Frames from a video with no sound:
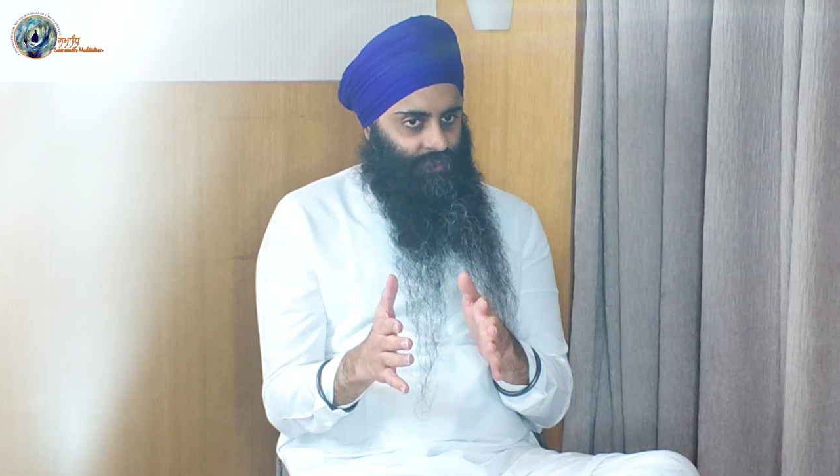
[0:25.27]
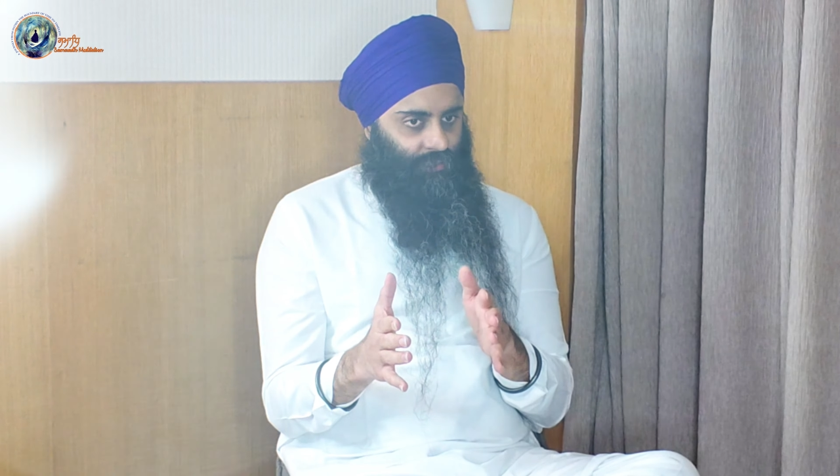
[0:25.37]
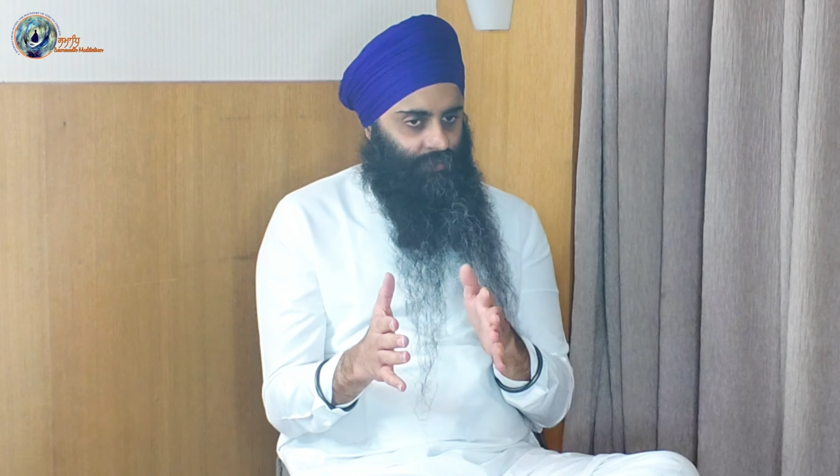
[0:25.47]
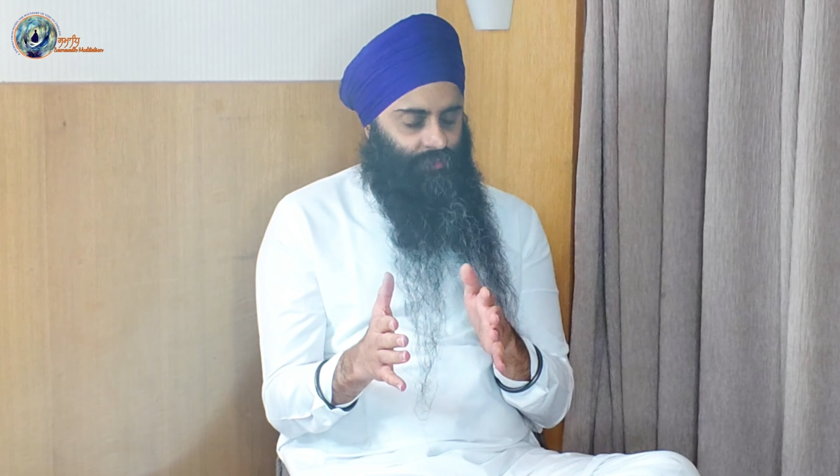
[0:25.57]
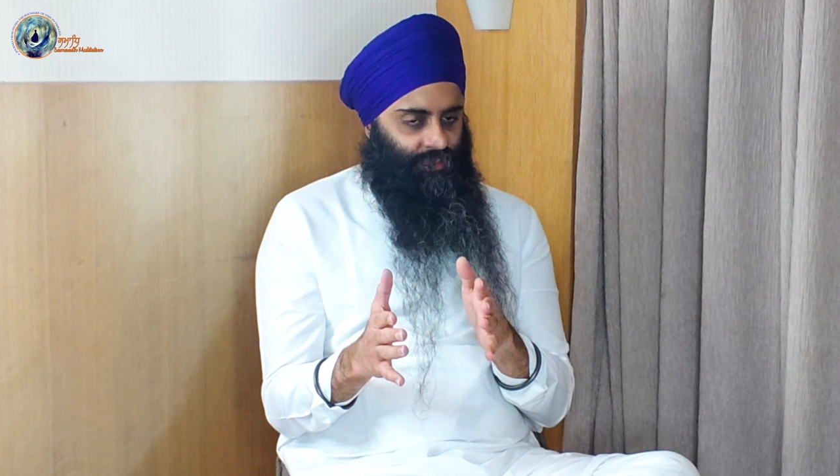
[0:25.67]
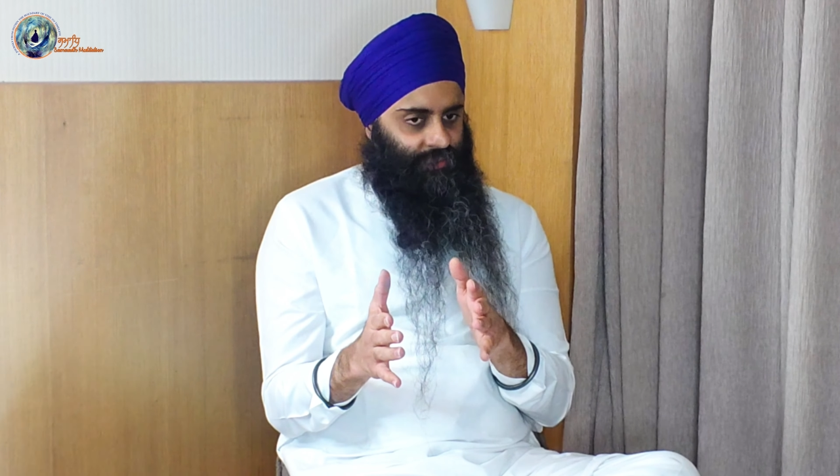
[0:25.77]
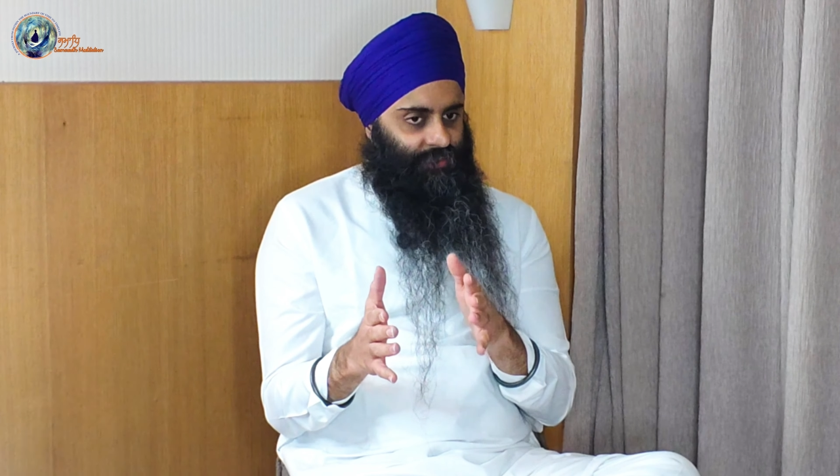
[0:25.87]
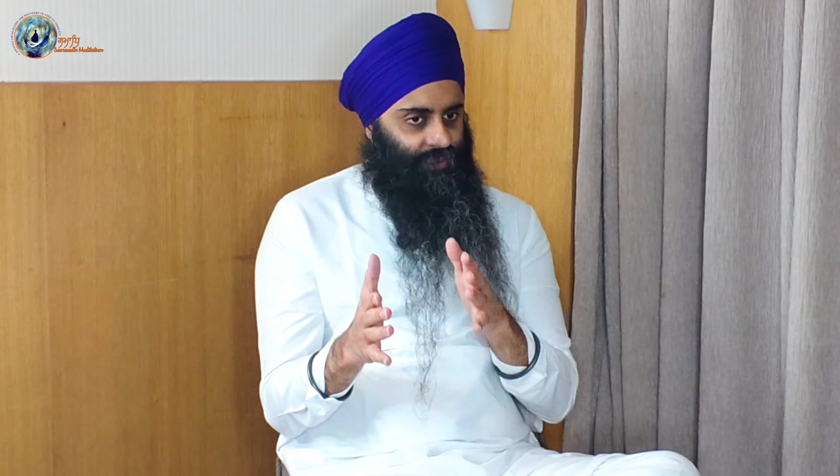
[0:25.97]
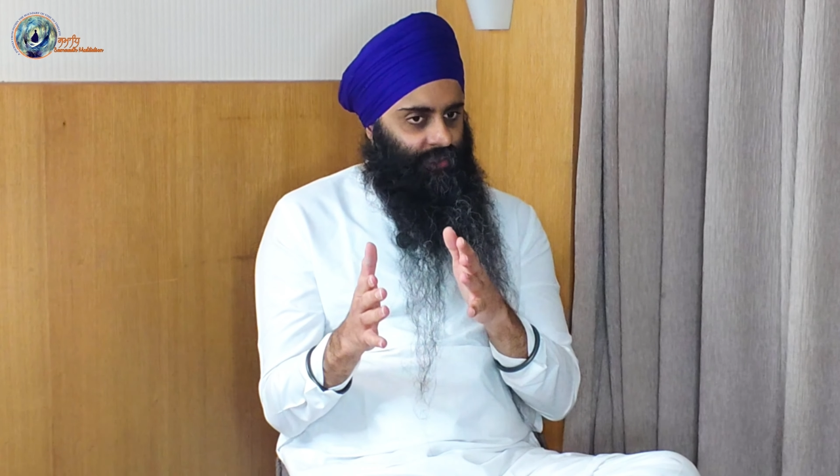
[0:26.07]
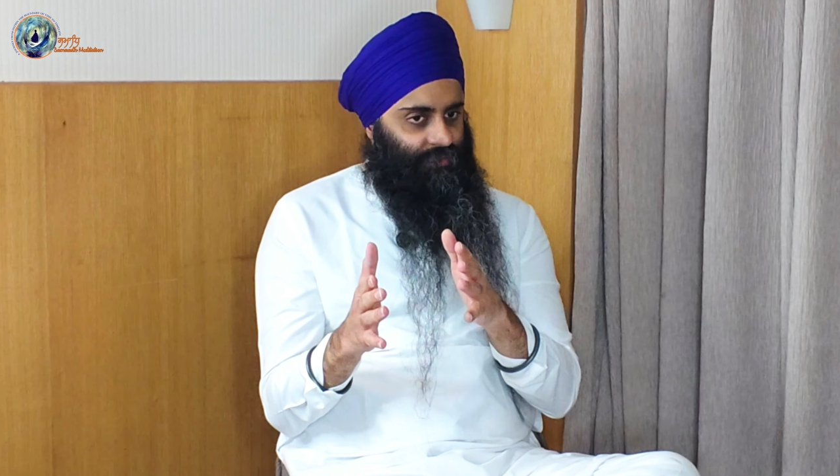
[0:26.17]

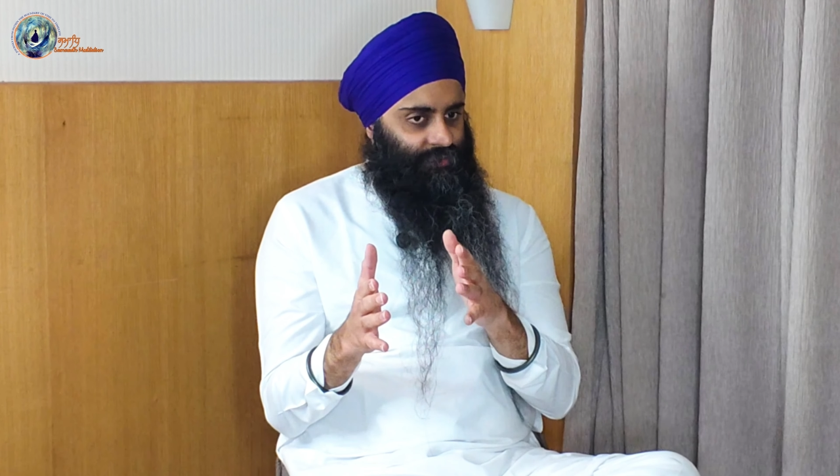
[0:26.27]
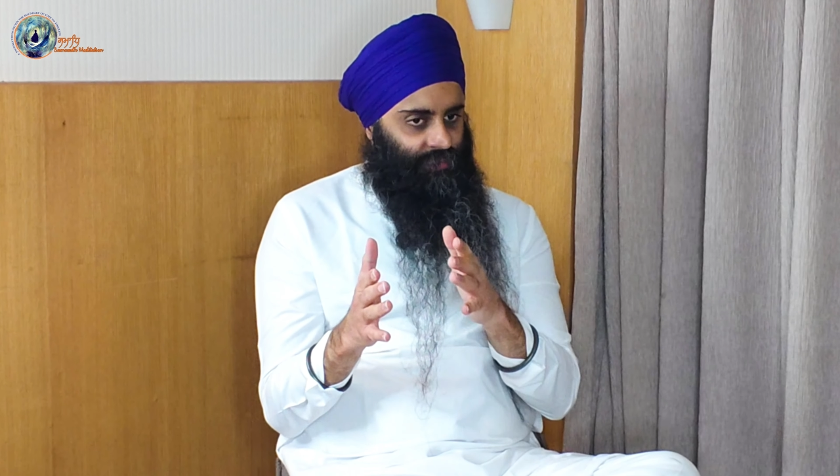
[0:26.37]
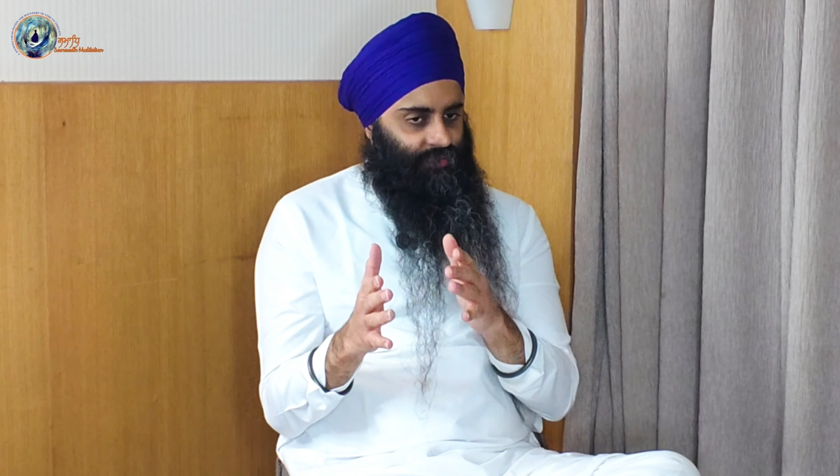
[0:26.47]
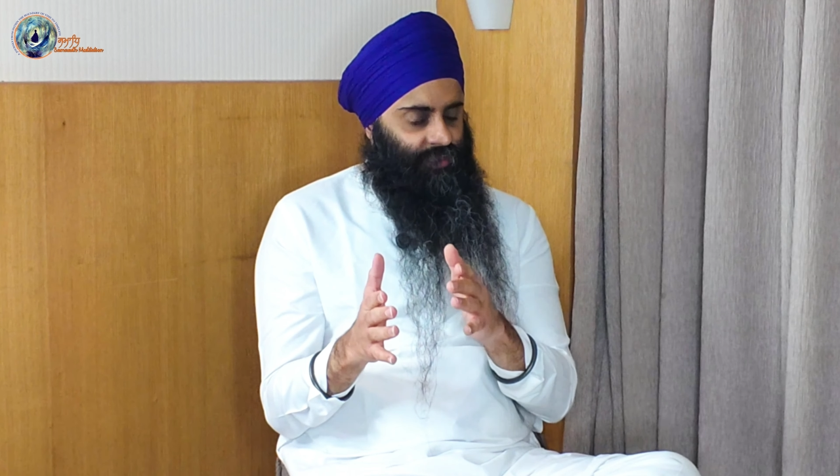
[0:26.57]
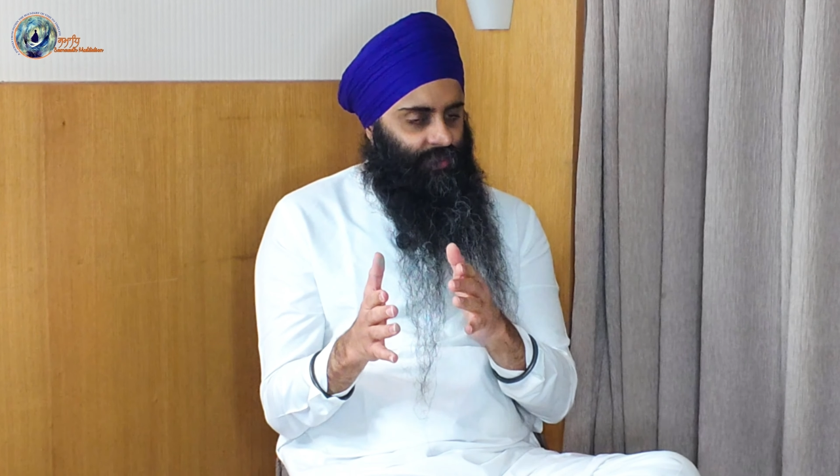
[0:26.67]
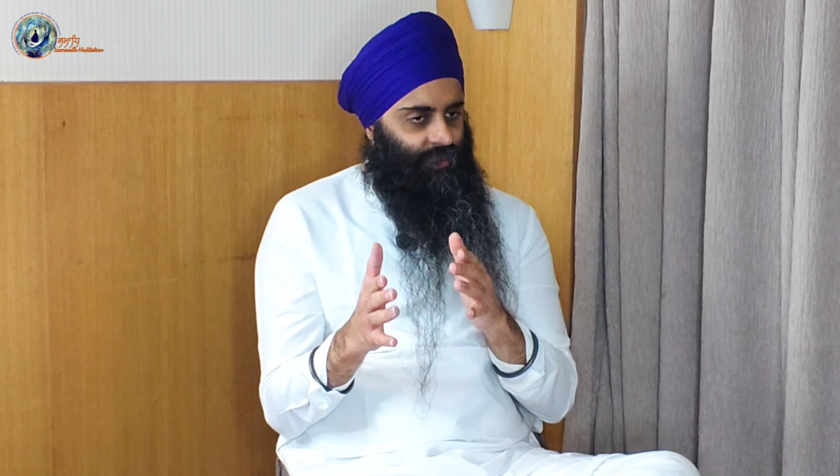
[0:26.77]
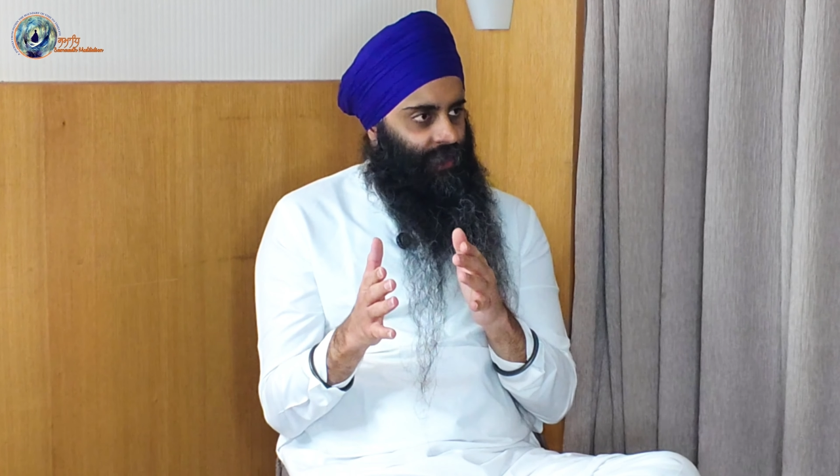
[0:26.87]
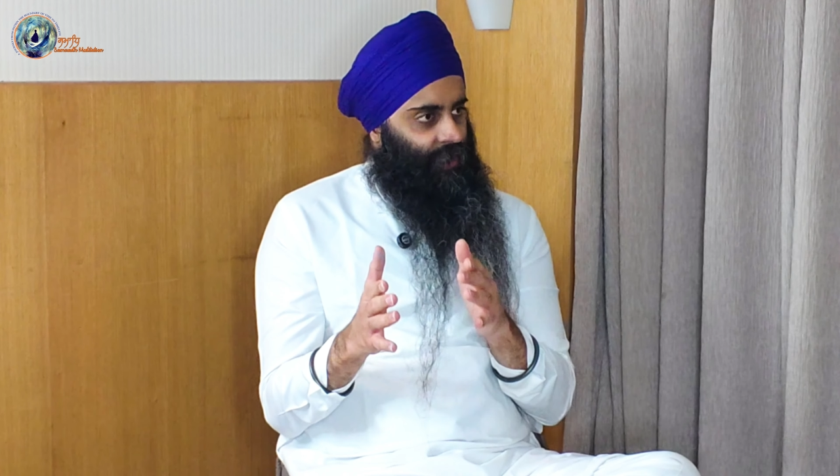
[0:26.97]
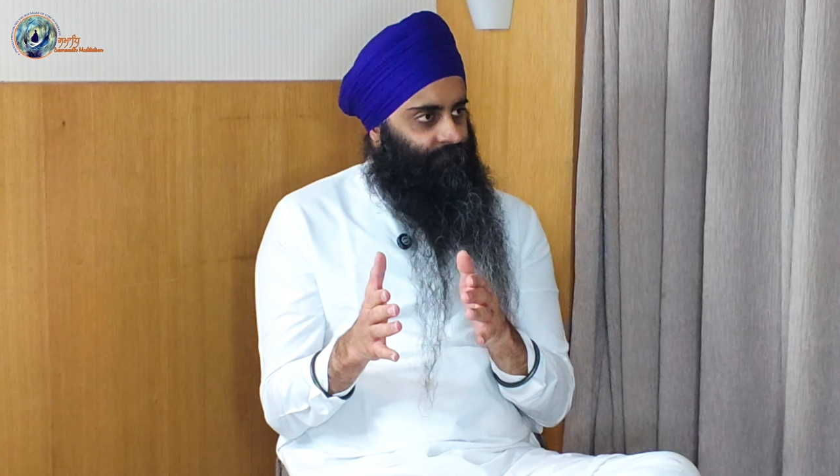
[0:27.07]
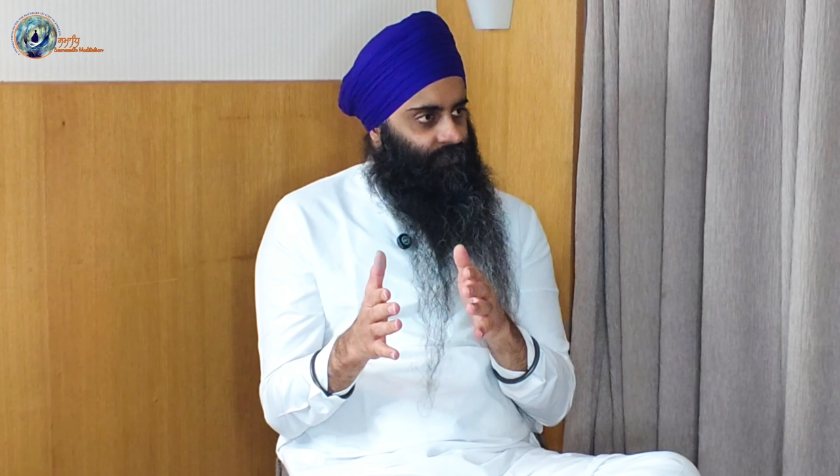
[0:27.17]
in Sanskrit
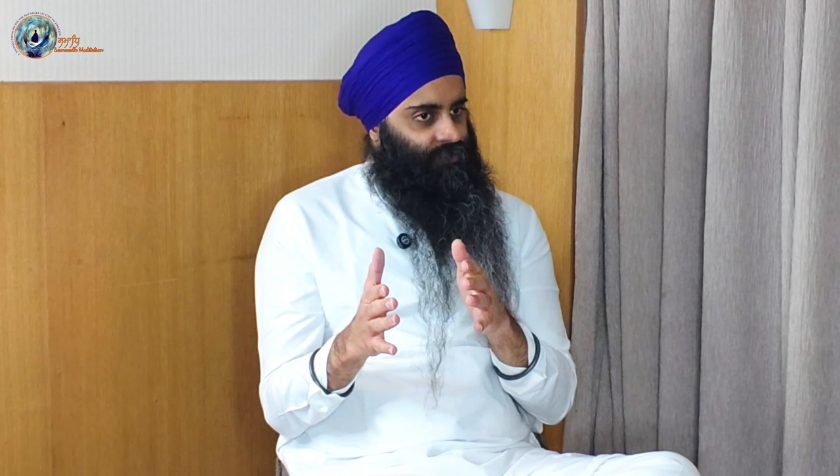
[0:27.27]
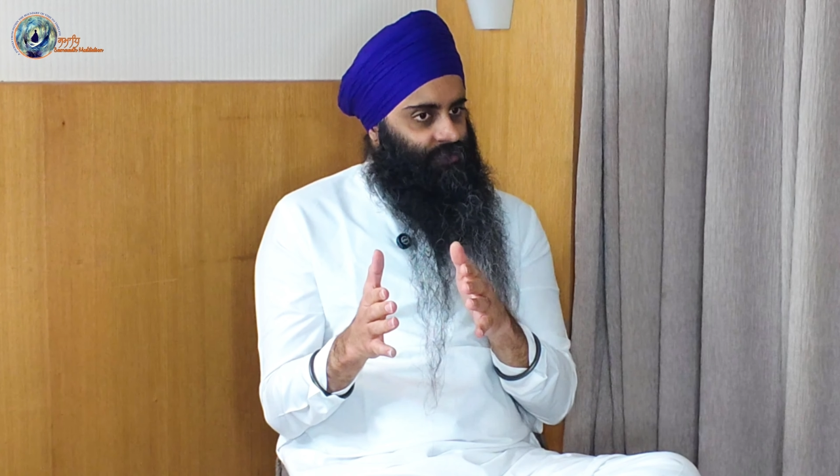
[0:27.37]
language